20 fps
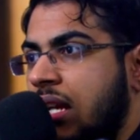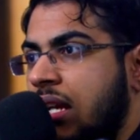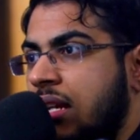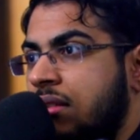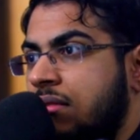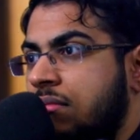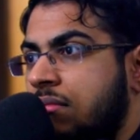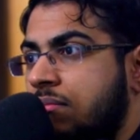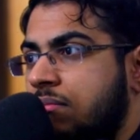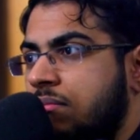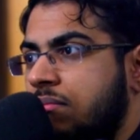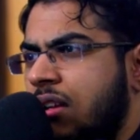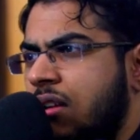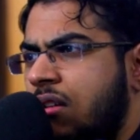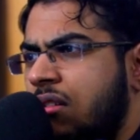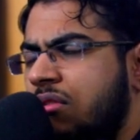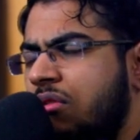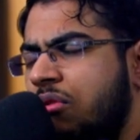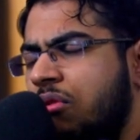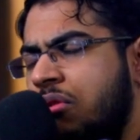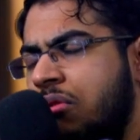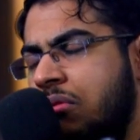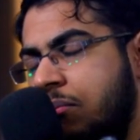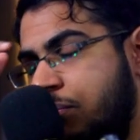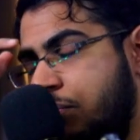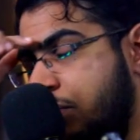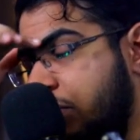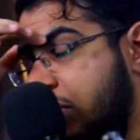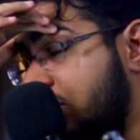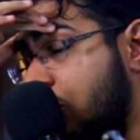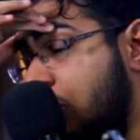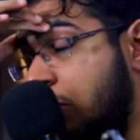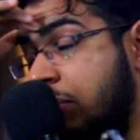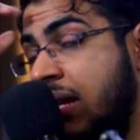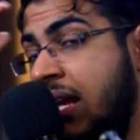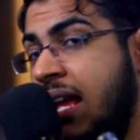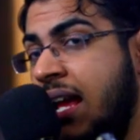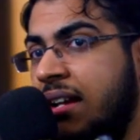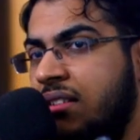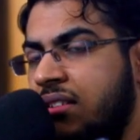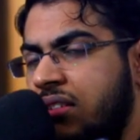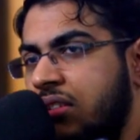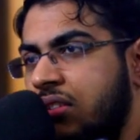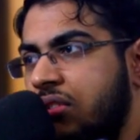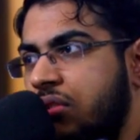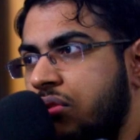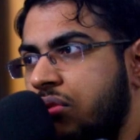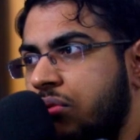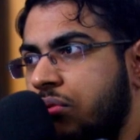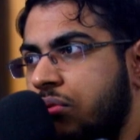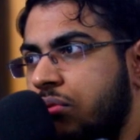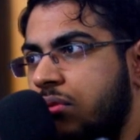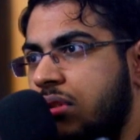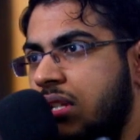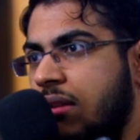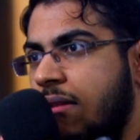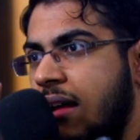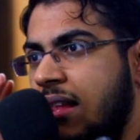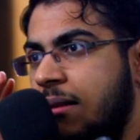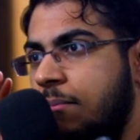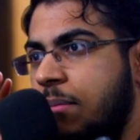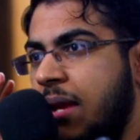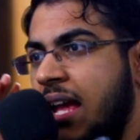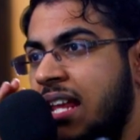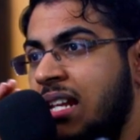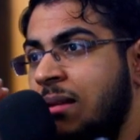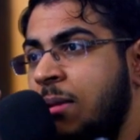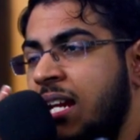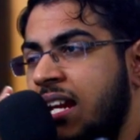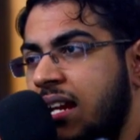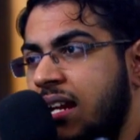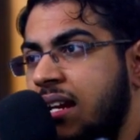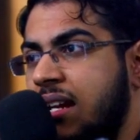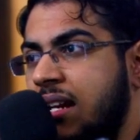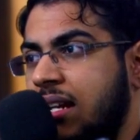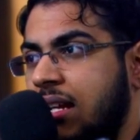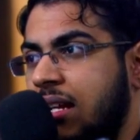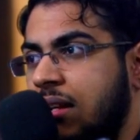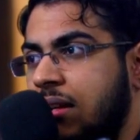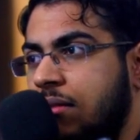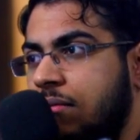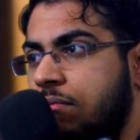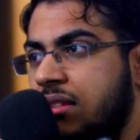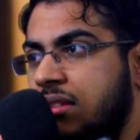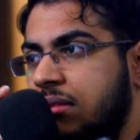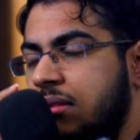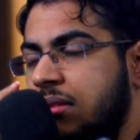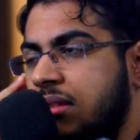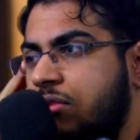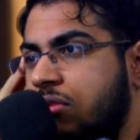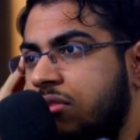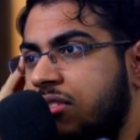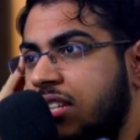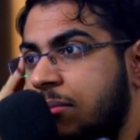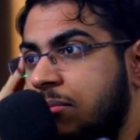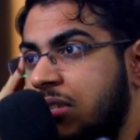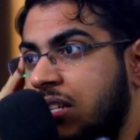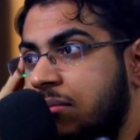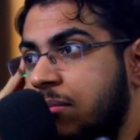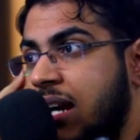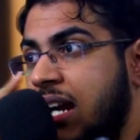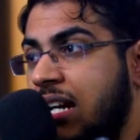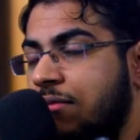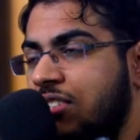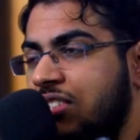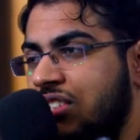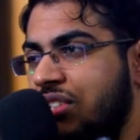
and it also gets complex to develop enemy AI with that concept in mind,